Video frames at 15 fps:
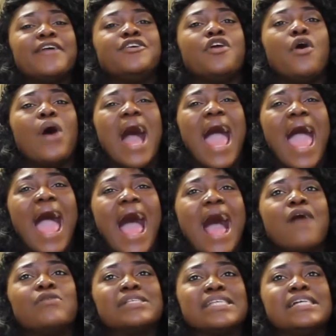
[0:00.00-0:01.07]
you know,
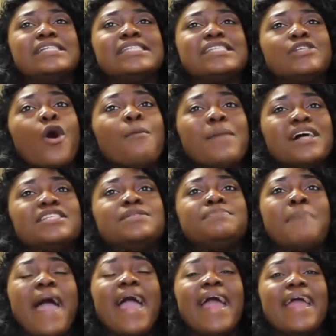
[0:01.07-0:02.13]
I was in so much
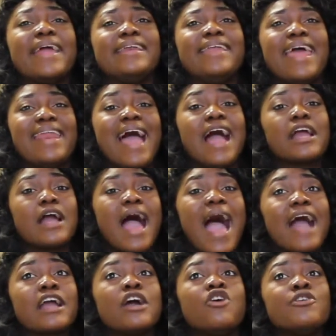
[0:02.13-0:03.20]
pain that
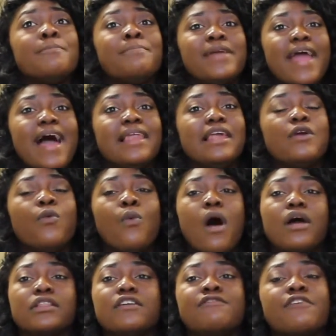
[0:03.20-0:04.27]
I could barely
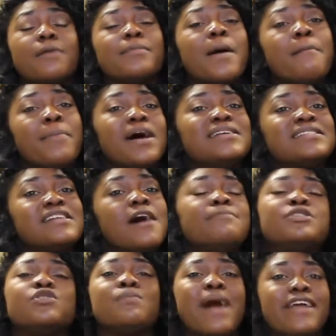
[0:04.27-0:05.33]
walk from the bus
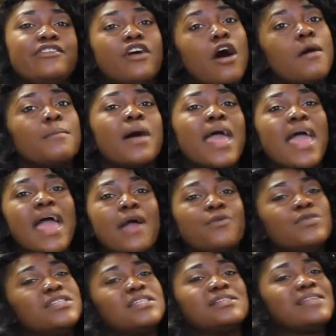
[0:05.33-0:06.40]
stop to my dorm,
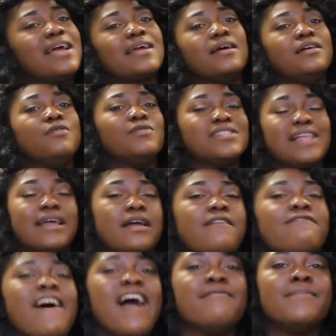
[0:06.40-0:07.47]
which is like, it was like a
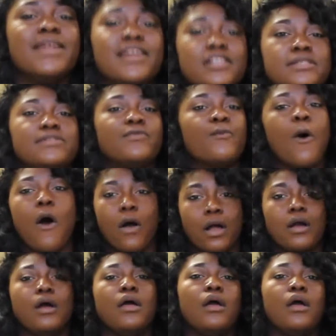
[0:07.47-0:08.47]
5 minutes walk.